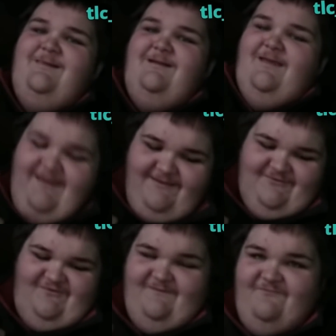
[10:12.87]
It
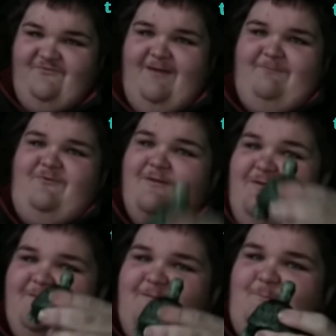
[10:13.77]
stresses me out.
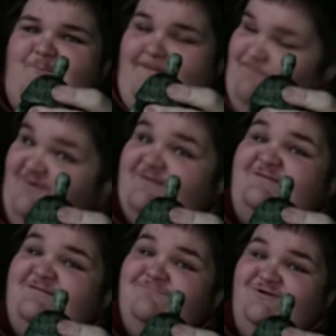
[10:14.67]
By burning
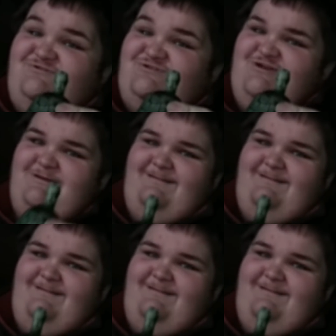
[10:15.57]
some bush